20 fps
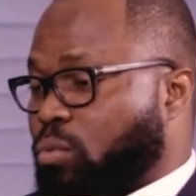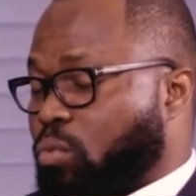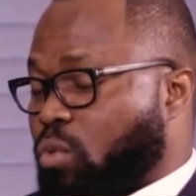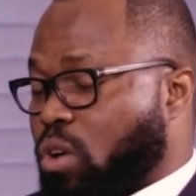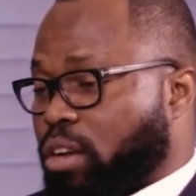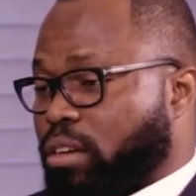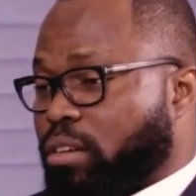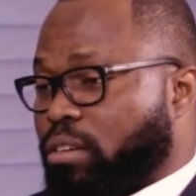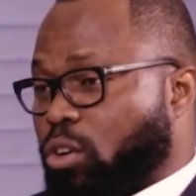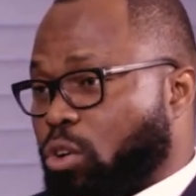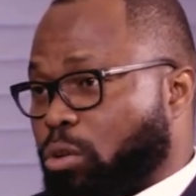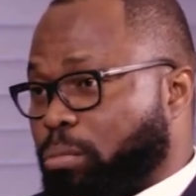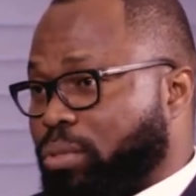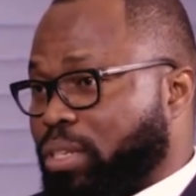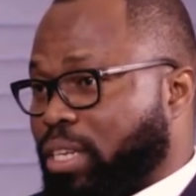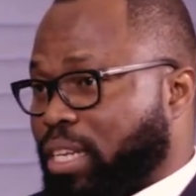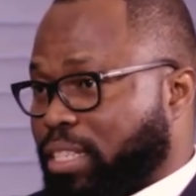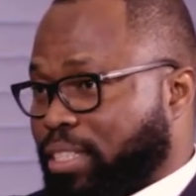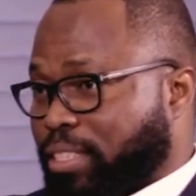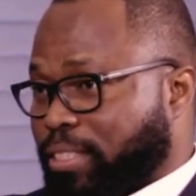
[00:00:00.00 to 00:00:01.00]
One,
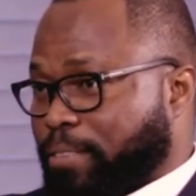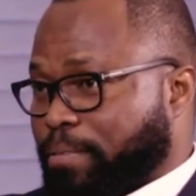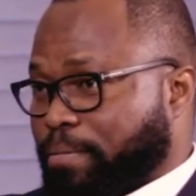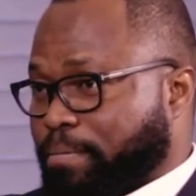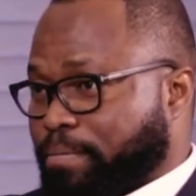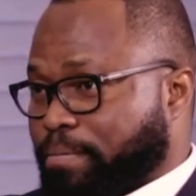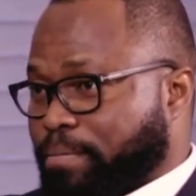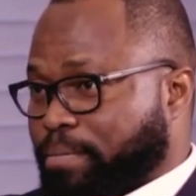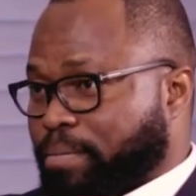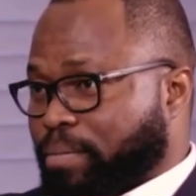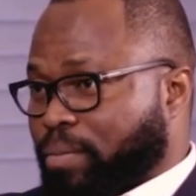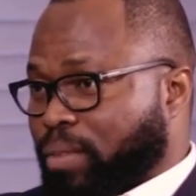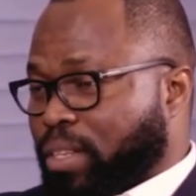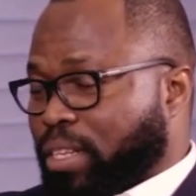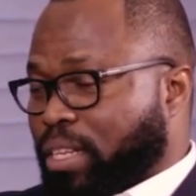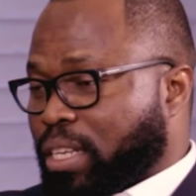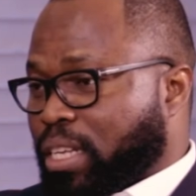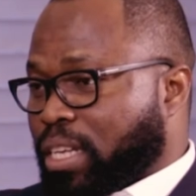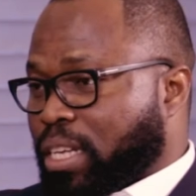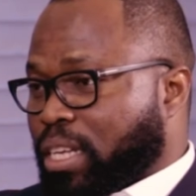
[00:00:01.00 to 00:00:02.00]
openness.
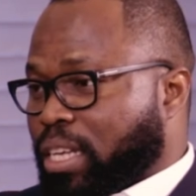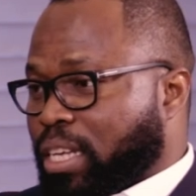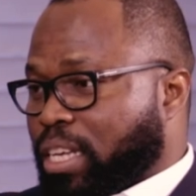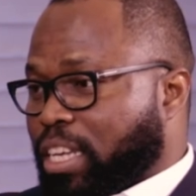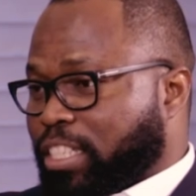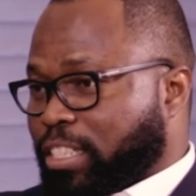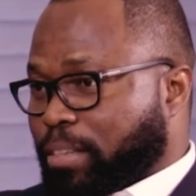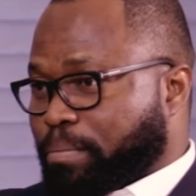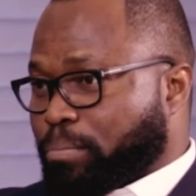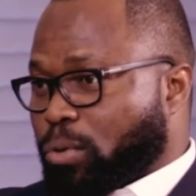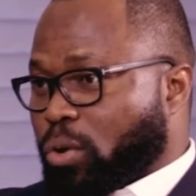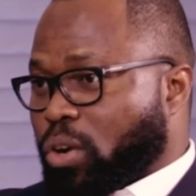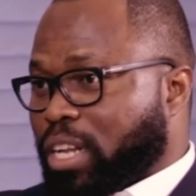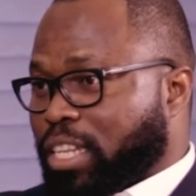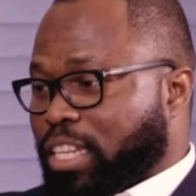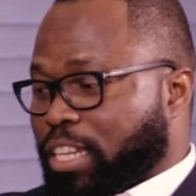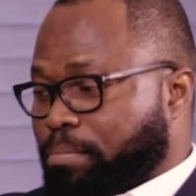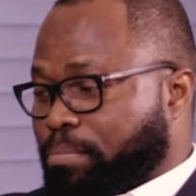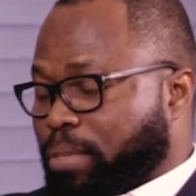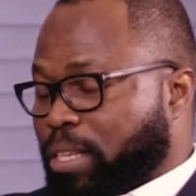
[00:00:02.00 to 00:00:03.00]
It's
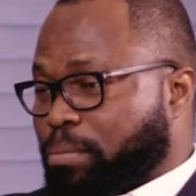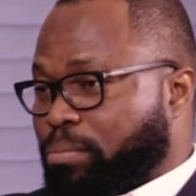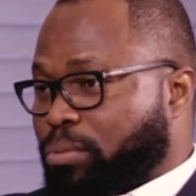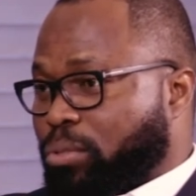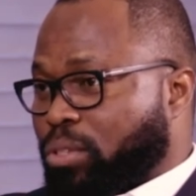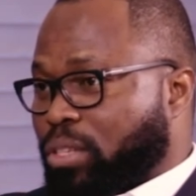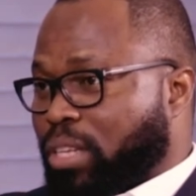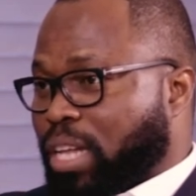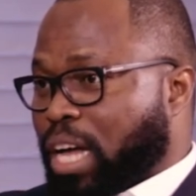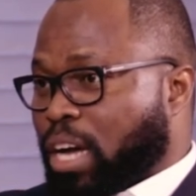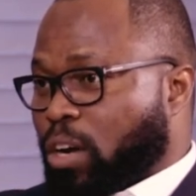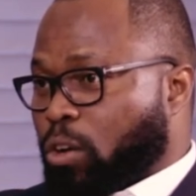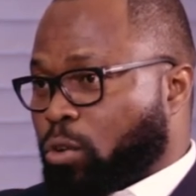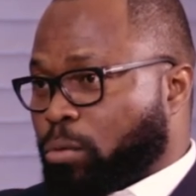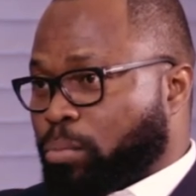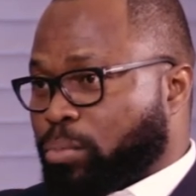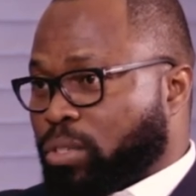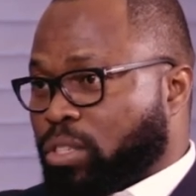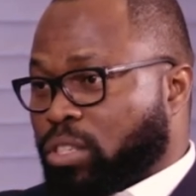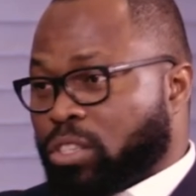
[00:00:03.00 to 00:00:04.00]
important that people are
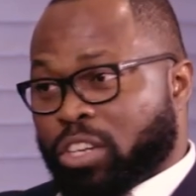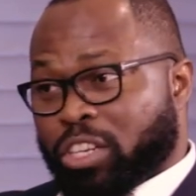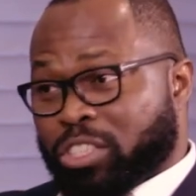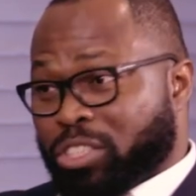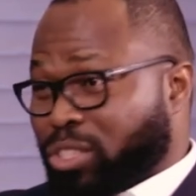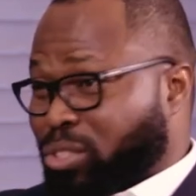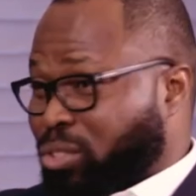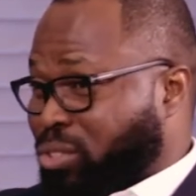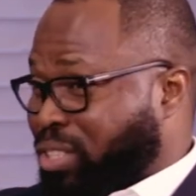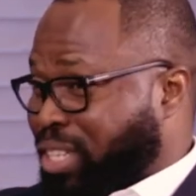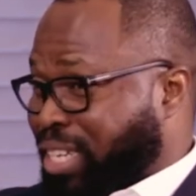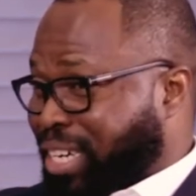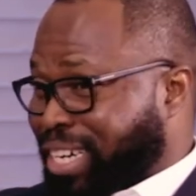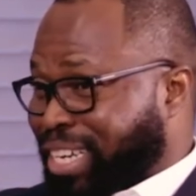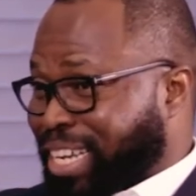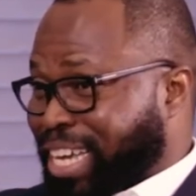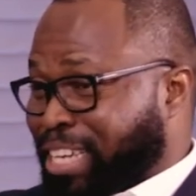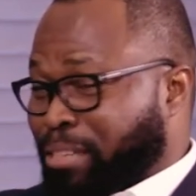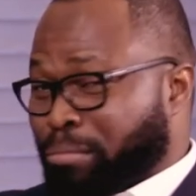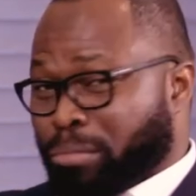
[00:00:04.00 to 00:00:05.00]
open, not just to their
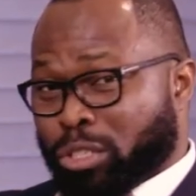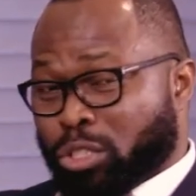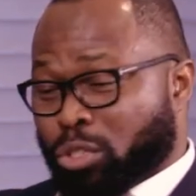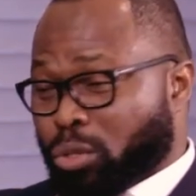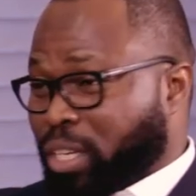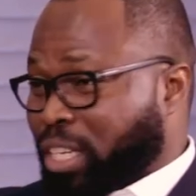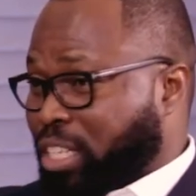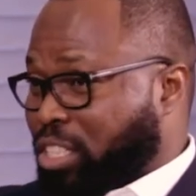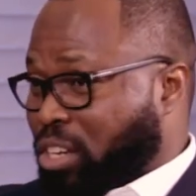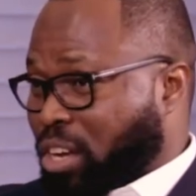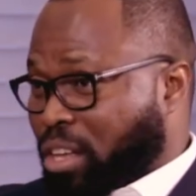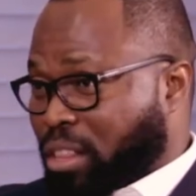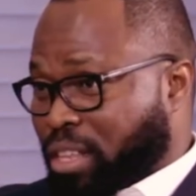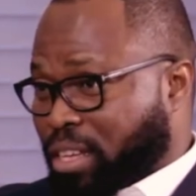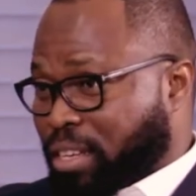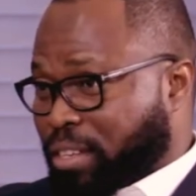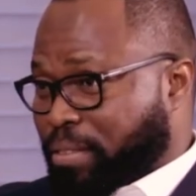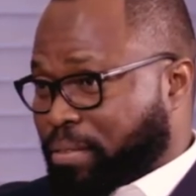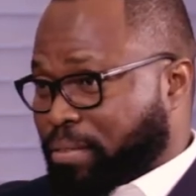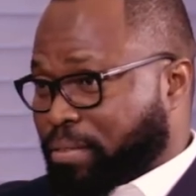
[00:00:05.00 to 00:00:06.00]
client, but to each
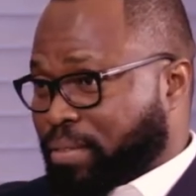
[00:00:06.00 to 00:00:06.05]
other,